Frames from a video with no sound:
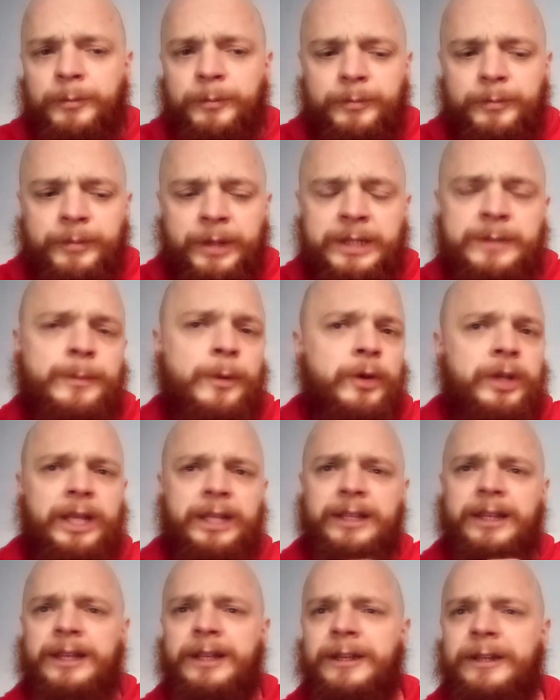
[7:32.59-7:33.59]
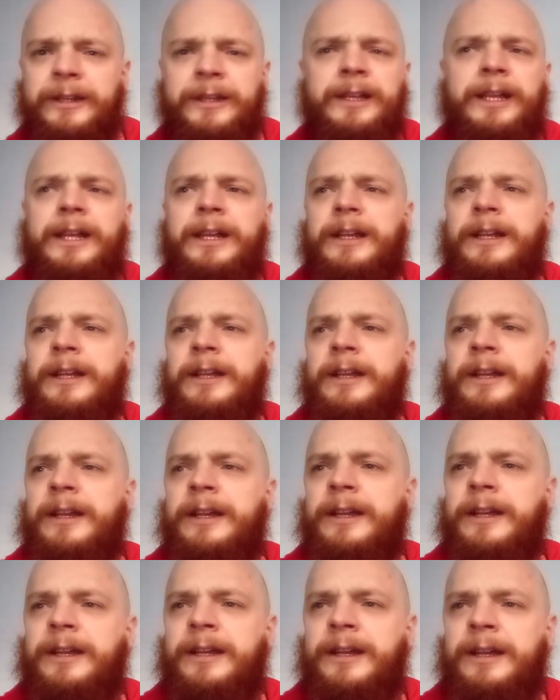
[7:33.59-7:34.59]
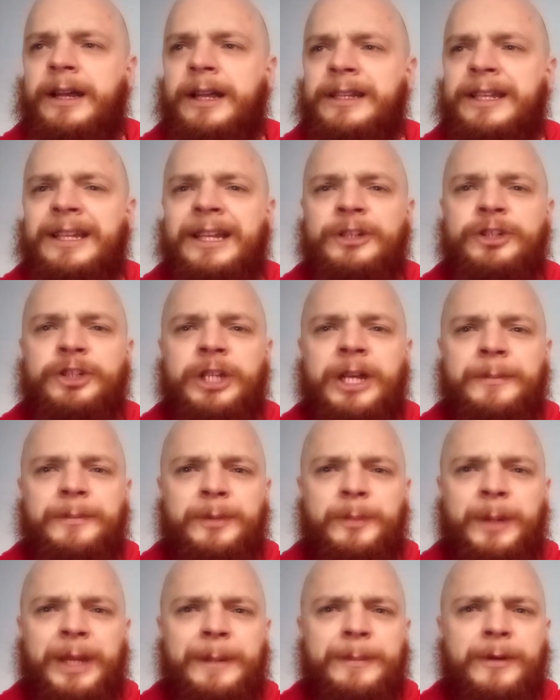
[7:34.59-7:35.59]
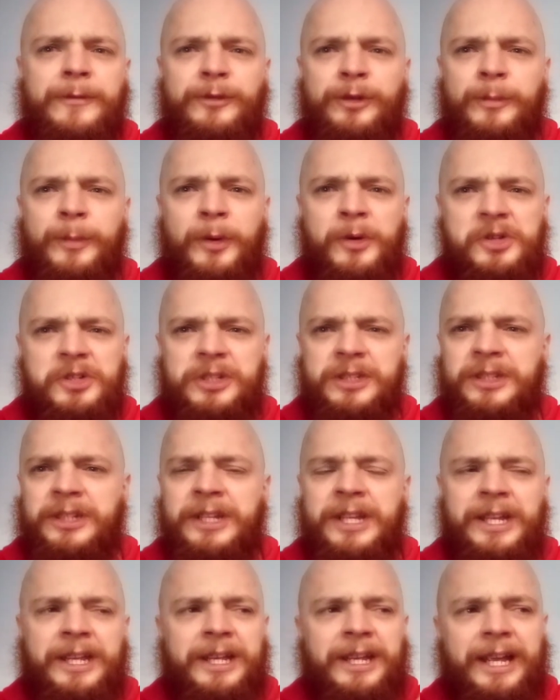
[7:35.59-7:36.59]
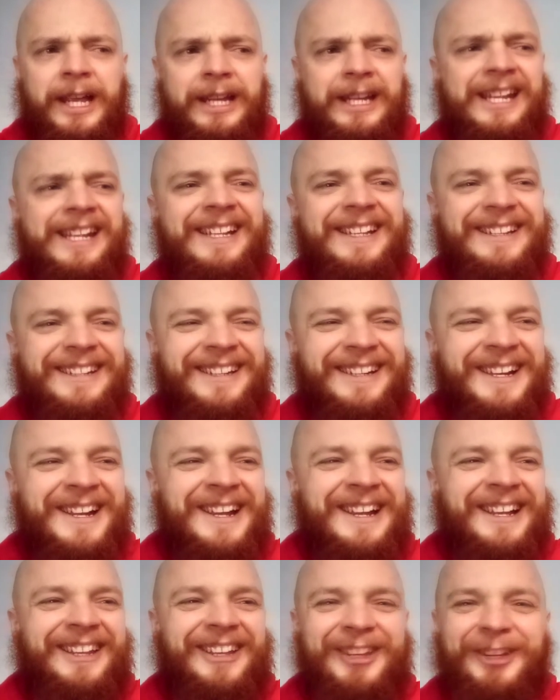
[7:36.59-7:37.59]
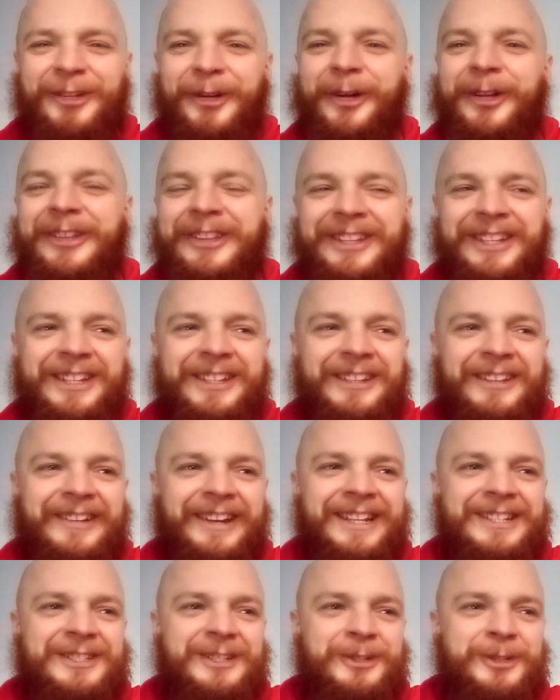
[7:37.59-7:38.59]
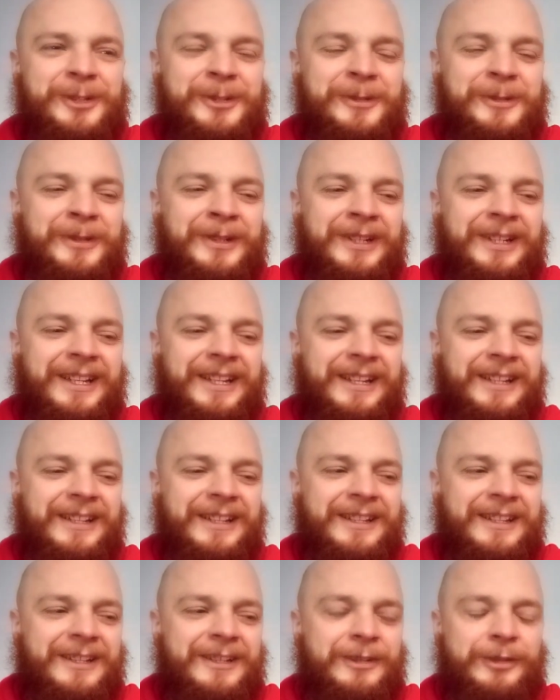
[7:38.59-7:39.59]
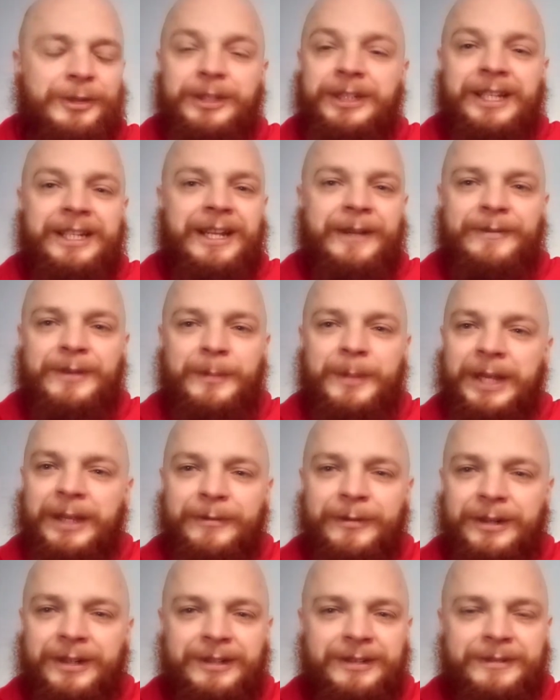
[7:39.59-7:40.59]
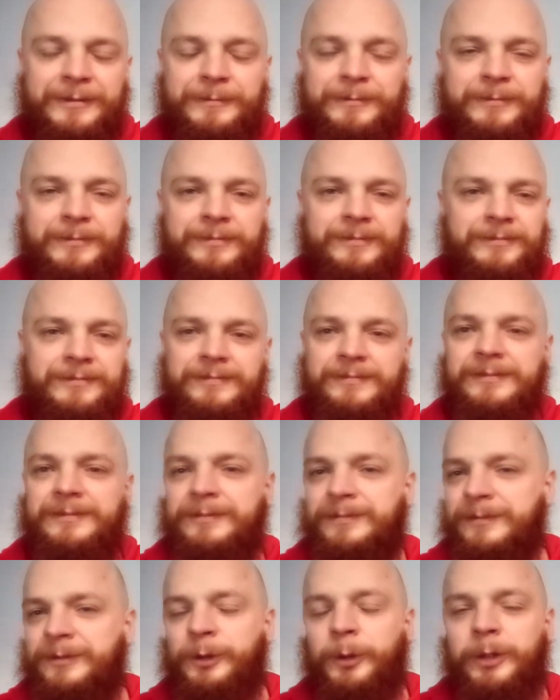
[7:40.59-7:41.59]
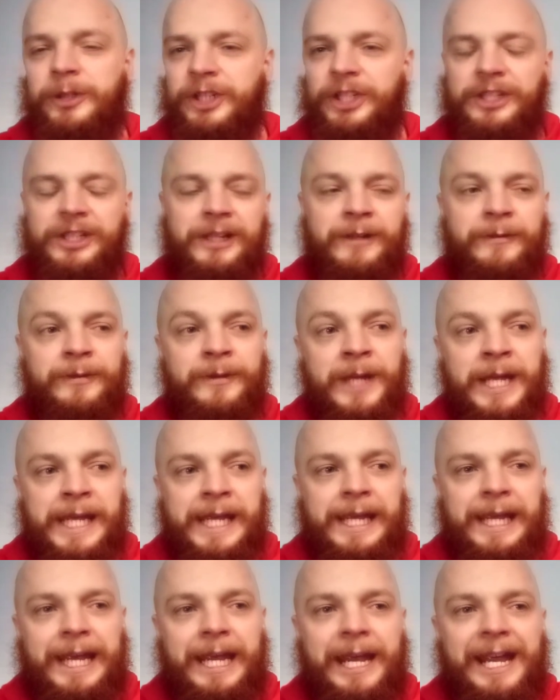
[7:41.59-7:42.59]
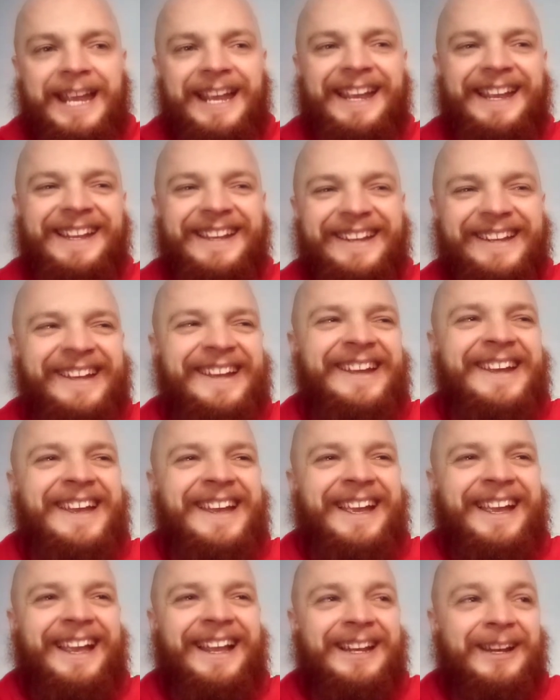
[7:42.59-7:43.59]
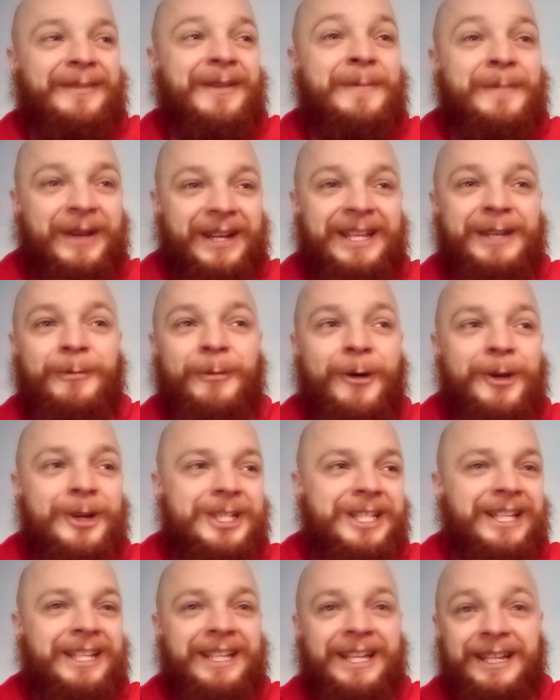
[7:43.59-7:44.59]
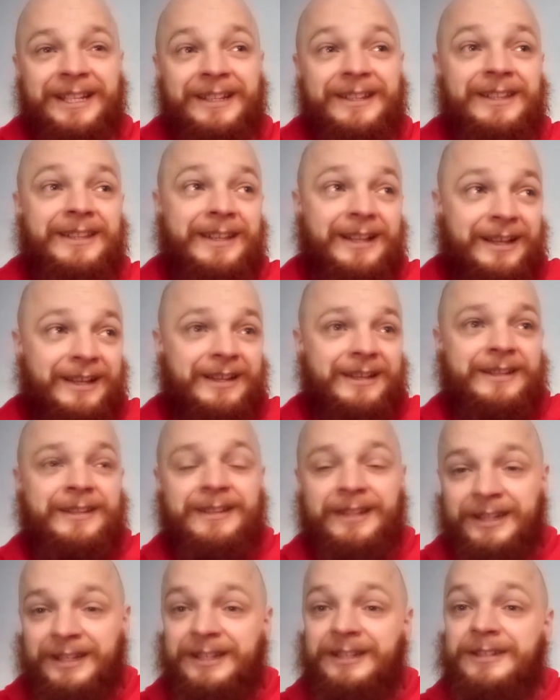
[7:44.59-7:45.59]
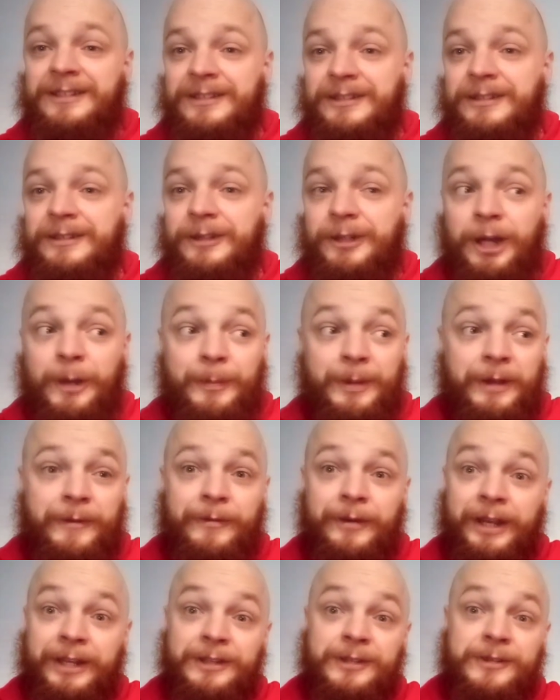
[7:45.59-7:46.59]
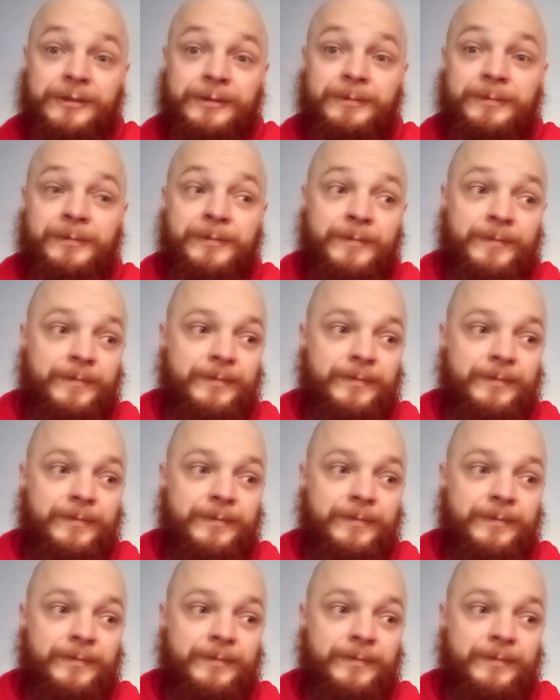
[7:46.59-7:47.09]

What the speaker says: this boy had a kind of chipped pay-per-view box, and he got the wrestling show, so you didn't have to pay for it, dodgy stuff. And I remember he watched it, and he had like his couple of friends from